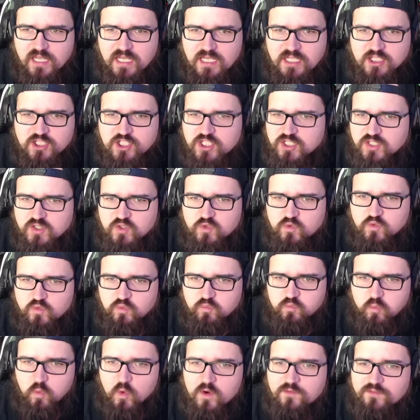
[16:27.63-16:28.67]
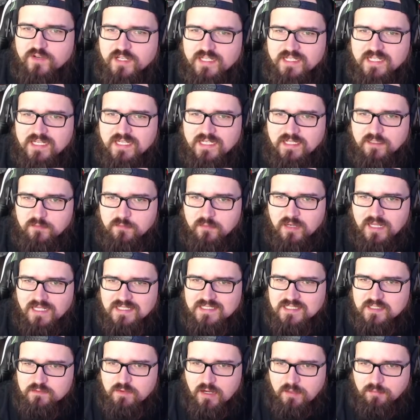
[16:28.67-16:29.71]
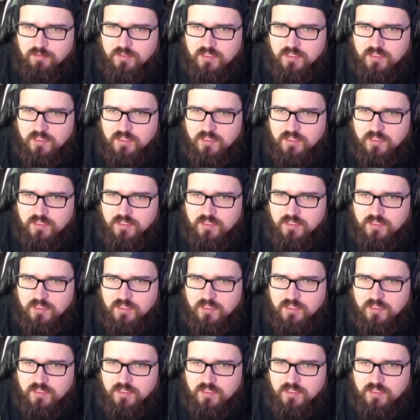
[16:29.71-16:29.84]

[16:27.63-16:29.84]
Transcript: ancient Dwarven Kingdom lies Scrap